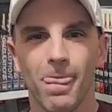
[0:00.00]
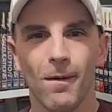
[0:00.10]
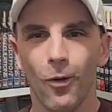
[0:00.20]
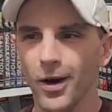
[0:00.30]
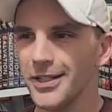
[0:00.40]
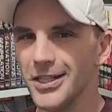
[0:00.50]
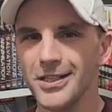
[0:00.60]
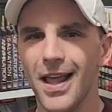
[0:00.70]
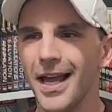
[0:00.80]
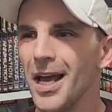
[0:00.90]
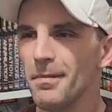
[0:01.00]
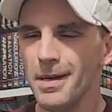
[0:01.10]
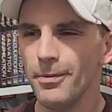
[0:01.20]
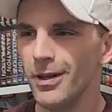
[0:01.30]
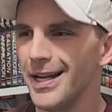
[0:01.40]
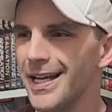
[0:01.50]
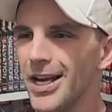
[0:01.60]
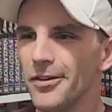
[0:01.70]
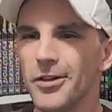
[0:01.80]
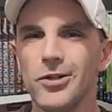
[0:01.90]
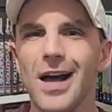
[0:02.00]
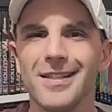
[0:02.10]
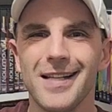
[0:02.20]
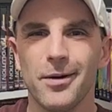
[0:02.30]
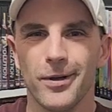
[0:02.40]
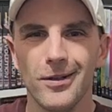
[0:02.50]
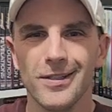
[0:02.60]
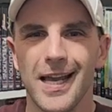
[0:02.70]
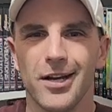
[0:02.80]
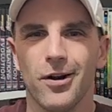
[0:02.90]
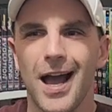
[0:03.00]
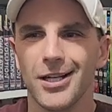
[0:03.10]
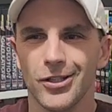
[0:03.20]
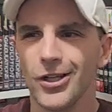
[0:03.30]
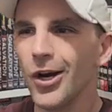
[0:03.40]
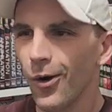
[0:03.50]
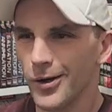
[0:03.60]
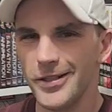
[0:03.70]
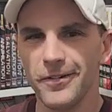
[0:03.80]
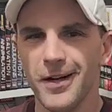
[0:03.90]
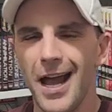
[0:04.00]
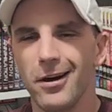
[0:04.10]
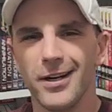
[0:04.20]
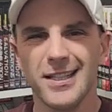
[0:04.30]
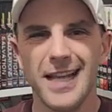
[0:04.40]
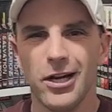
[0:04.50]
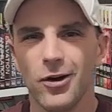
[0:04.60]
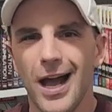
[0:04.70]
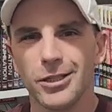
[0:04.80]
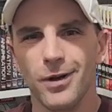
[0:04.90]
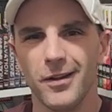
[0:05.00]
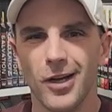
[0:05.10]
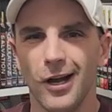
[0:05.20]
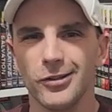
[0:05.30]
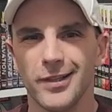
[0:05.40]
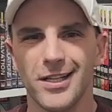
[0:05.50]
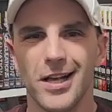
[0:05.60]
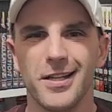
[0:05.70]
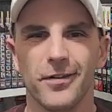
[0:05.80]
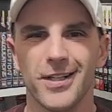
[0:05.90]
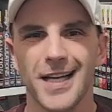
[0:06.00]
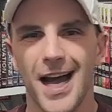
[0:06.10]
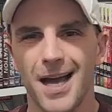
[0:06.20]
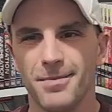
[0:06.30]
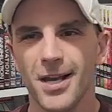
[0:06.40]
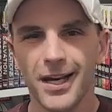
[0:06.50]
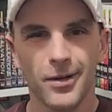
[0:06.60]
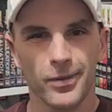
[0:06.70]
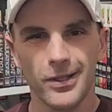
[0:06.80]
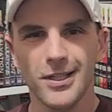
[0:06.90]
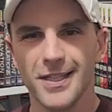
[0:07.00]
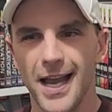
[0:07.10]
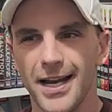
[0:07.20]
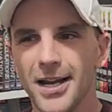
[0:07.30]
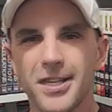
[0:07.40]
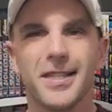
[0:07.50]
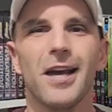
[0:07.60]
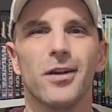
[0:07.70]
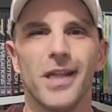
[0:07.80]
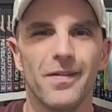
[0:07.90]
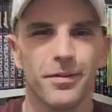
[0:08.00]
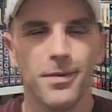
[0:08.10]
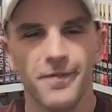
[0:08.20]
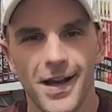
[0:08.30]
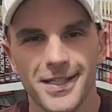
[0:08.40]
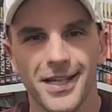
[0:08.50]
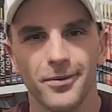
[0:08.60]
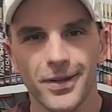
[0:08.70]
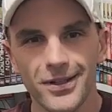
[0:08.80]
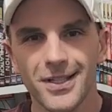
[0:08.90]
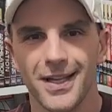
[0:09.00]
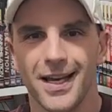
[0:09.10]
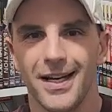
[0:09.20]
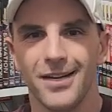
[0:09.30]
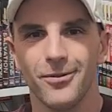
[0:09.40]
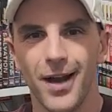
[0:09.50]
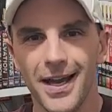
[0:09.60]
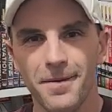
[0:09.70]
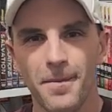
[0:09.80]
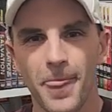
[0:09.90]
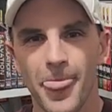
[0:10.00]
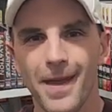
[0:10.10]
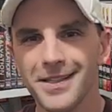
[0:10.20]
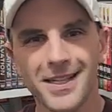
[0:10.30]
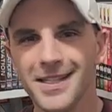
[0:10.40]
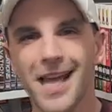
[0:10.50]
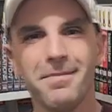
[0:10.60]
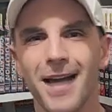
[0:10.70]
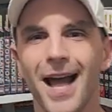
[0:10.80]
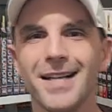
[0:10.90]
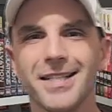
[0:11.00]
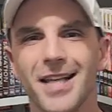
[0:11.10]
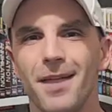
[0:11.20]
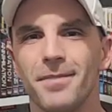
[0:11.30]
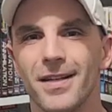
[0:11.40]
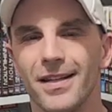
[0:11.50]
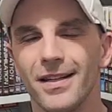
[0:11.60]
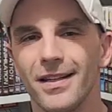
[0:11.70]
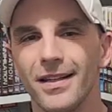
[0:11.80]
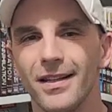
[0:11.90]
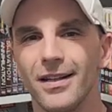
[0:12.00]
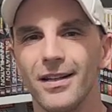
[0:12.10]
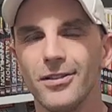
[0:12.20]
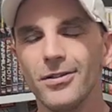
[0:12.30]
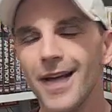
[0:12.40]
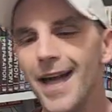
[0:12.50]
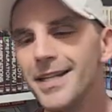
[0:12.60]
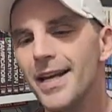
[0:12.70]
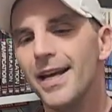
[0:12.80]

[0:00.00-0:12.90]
Or it's just like people letting the 2008 real estate crash, or different areas that crash around the country at different times in real estate scare them from investing in real estate, right? It's the same concept. So guys,